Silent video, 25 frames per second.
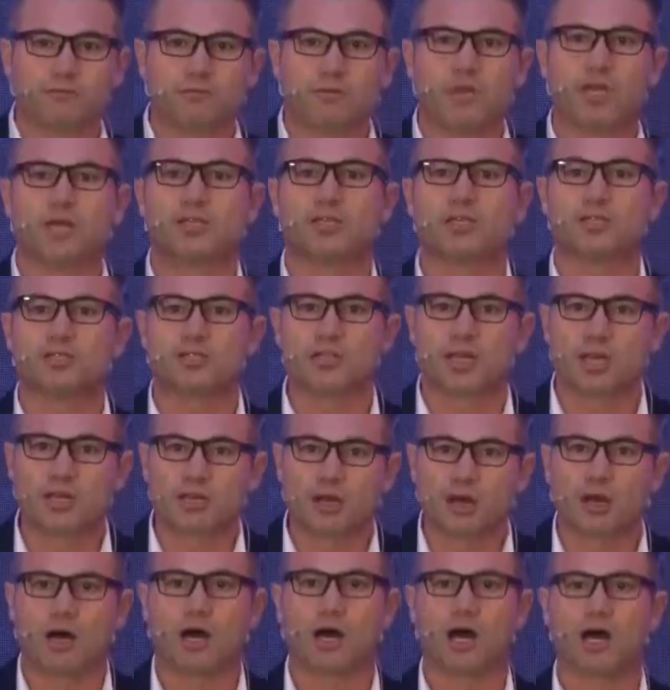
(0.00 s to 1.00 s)
It is
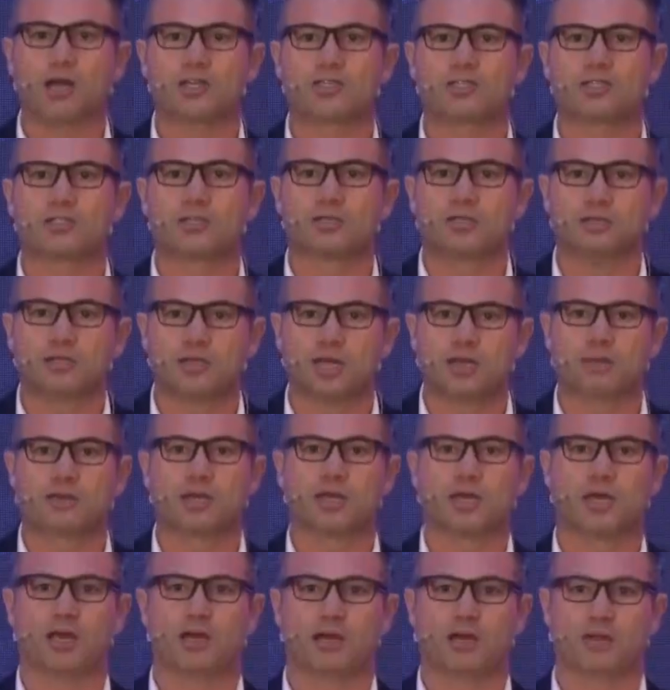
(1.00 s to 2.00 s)
cost,
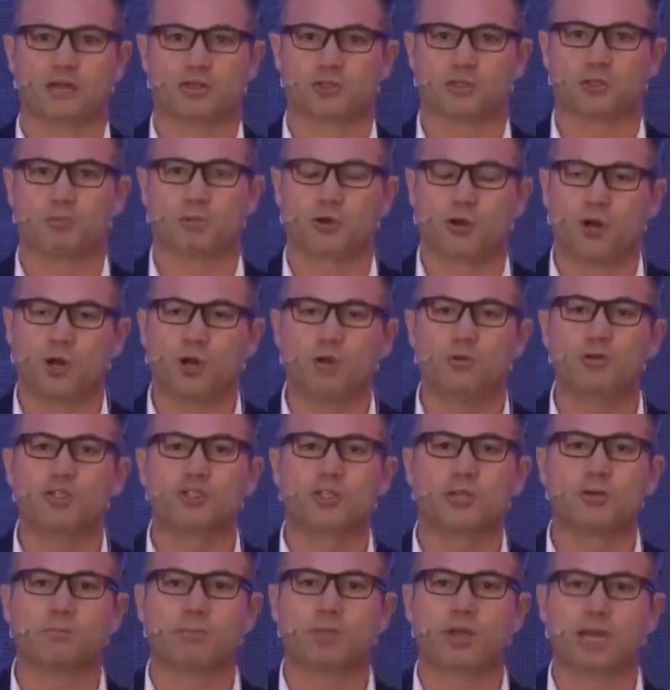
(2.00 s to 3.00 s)
nothing else. We're always
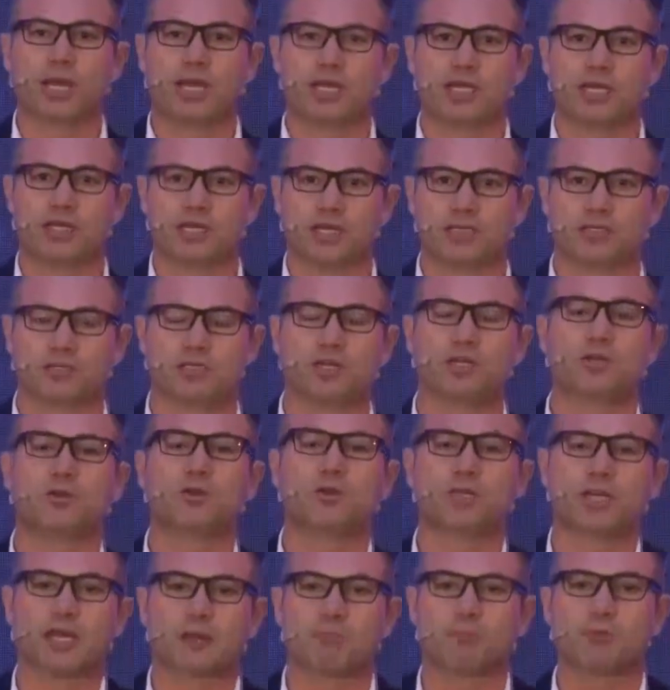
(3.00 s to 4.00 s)
complaining that
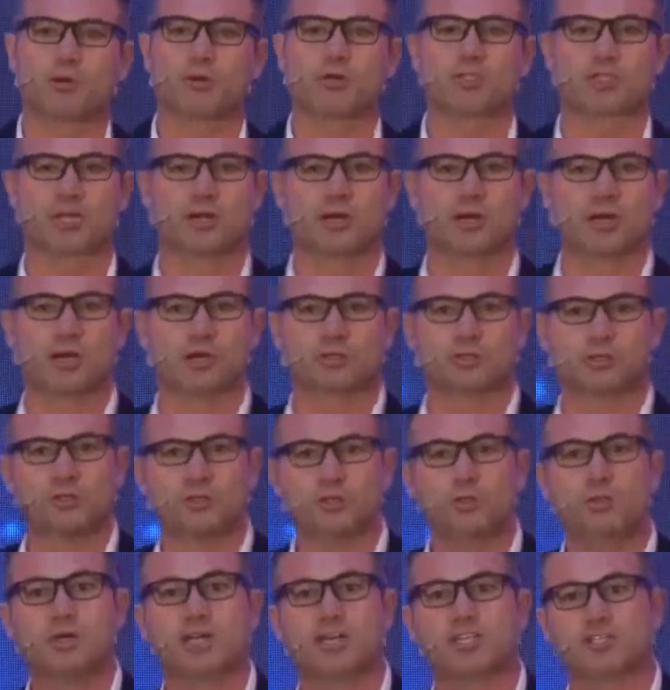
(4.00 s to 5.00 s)
telco networks are
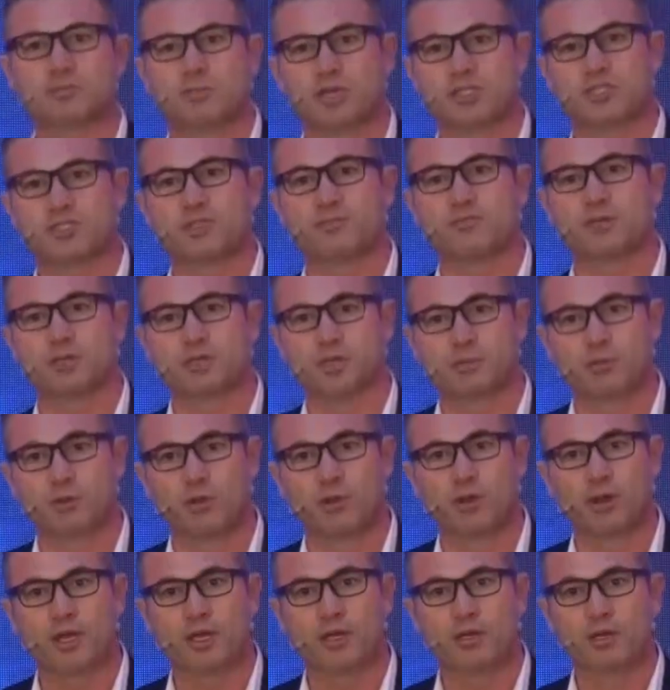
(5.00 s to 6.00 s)
too expensive to
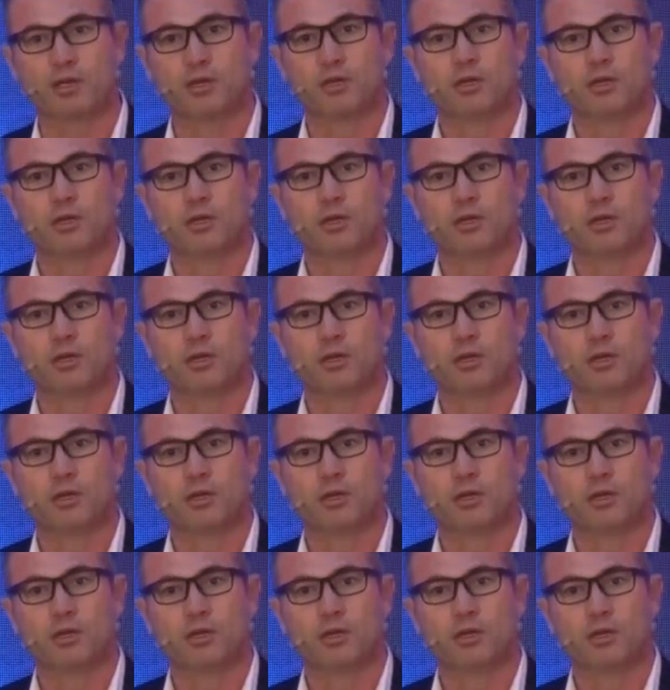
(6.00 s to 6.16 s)
deploy.